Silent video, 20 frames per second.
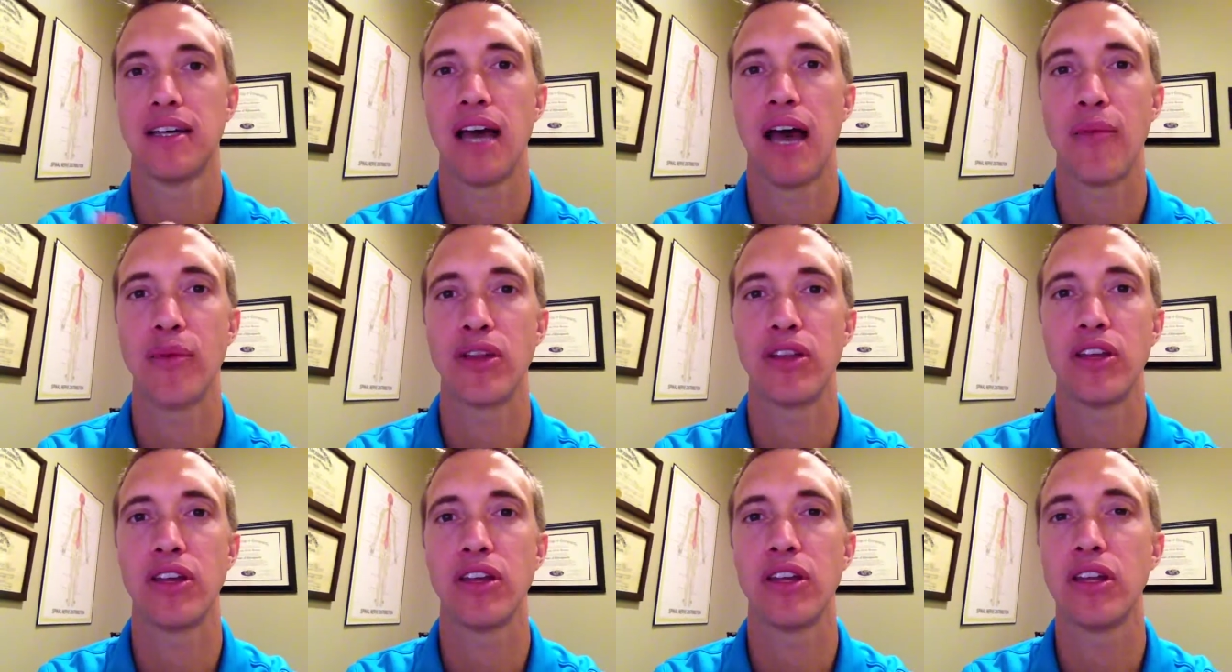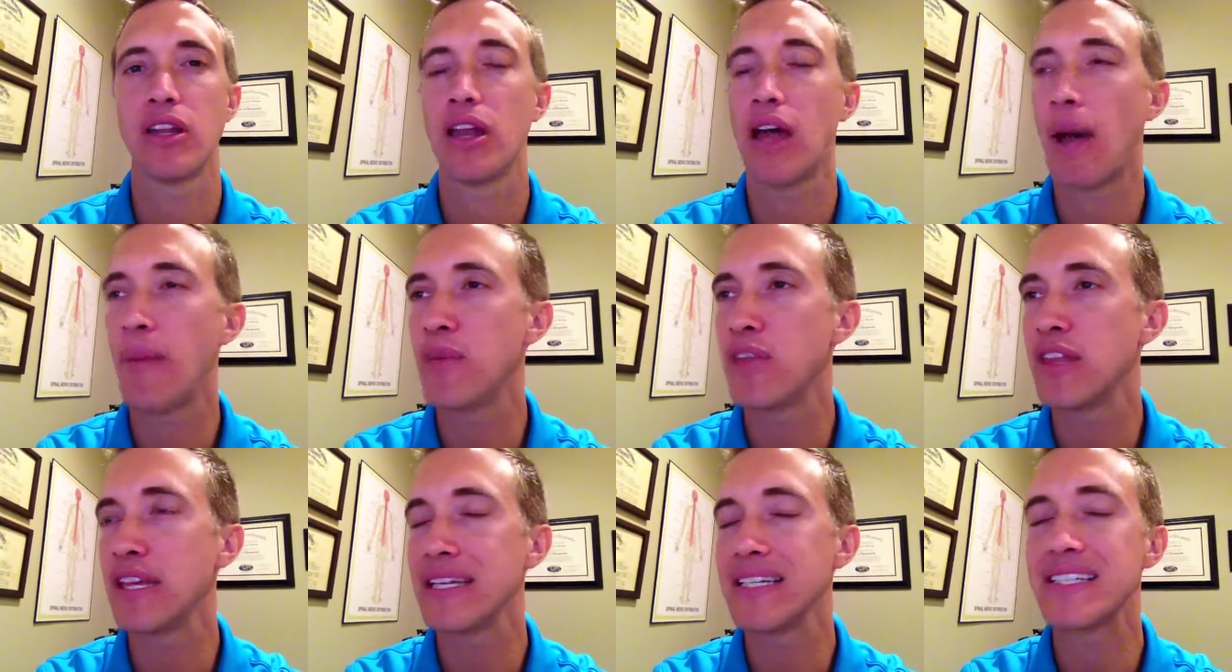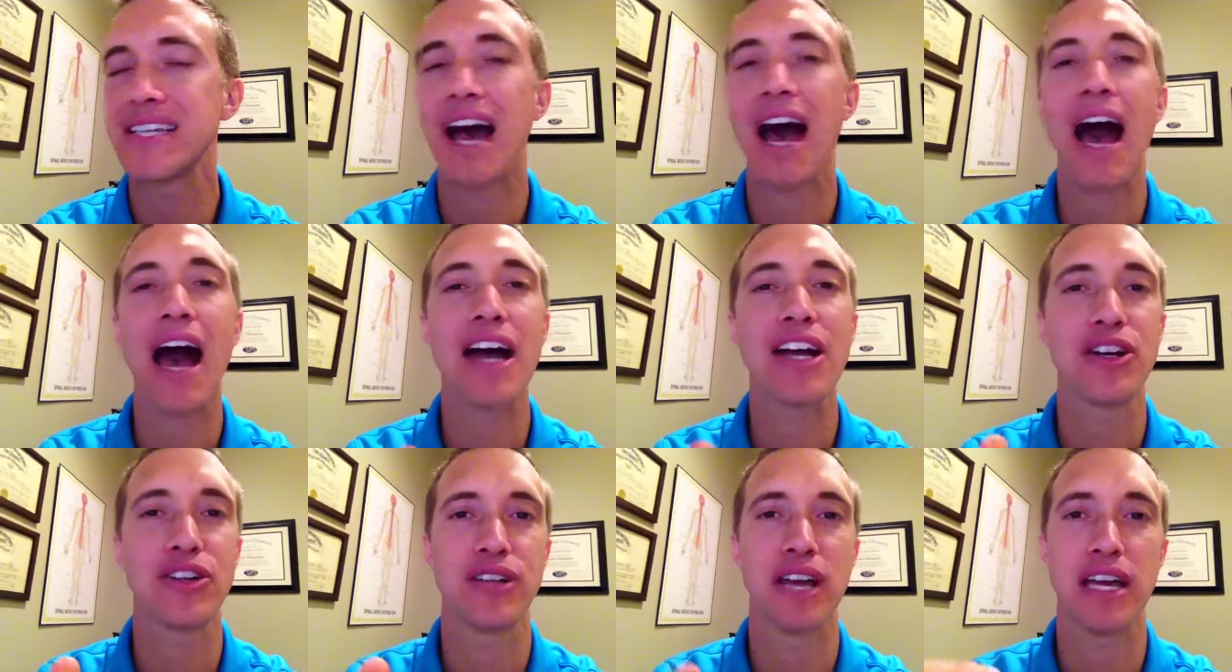I mean, the, I mean the
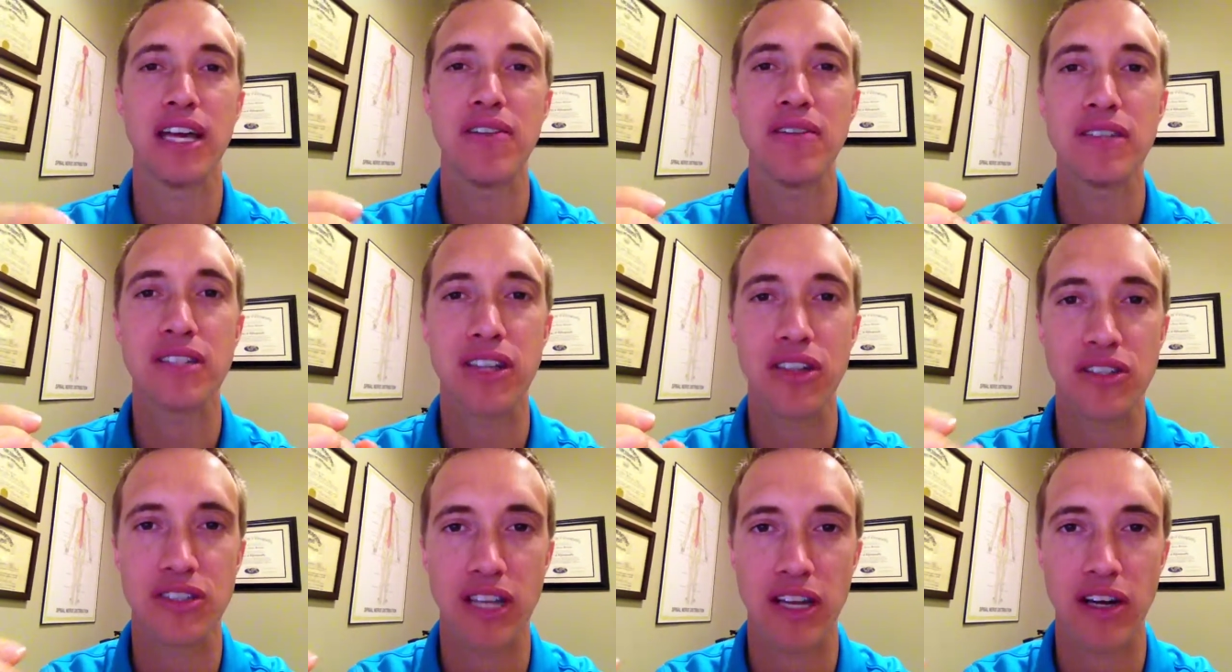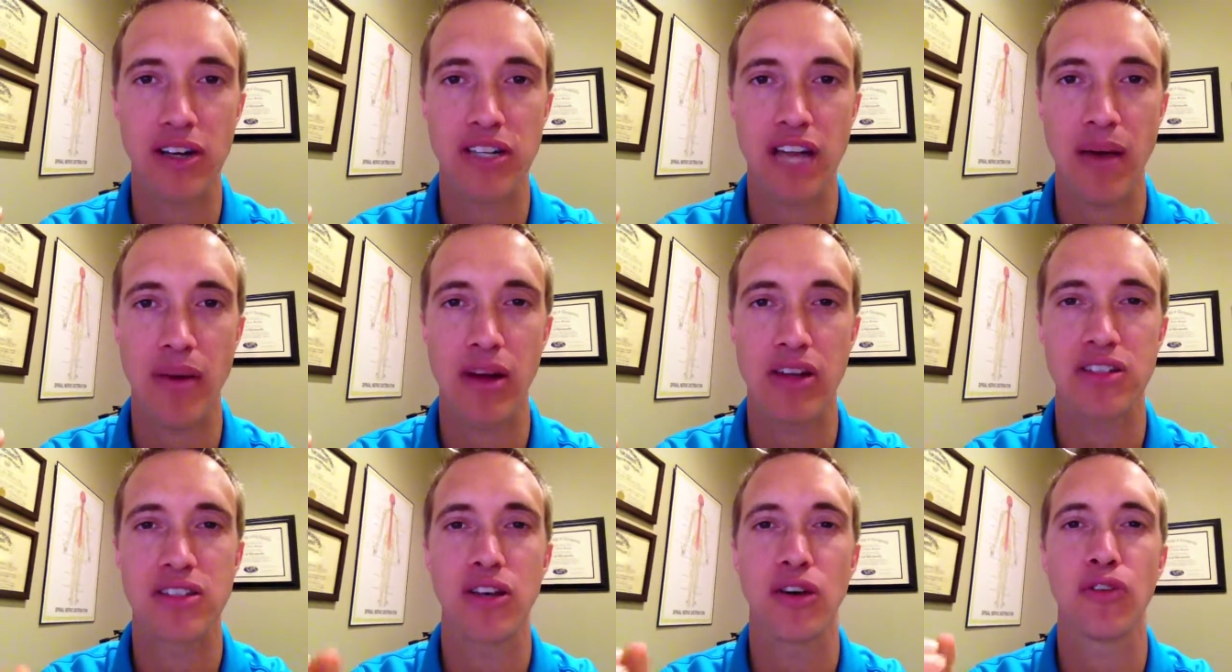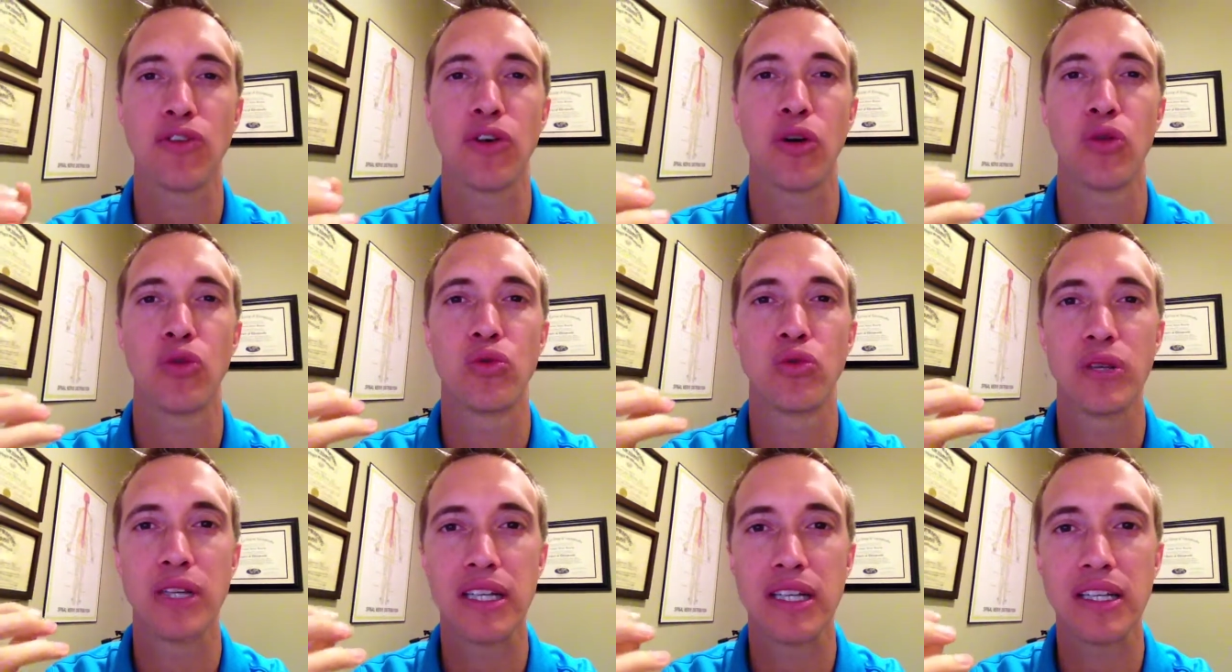entire day, even till dinner time, I'd still feel
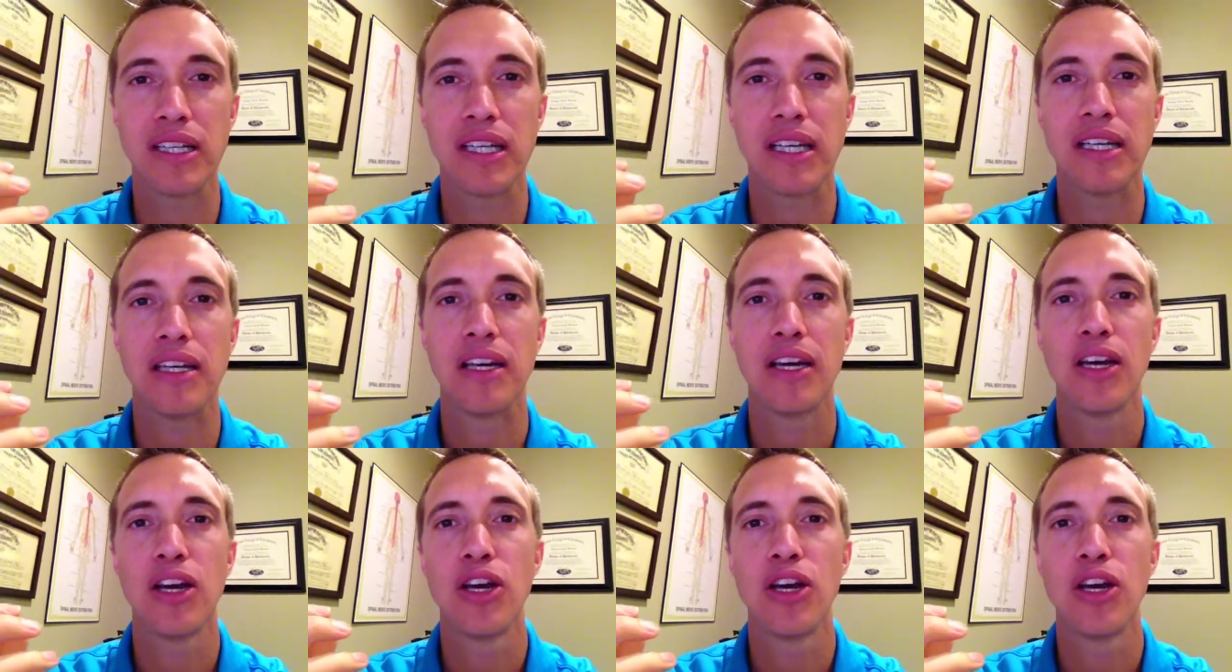really,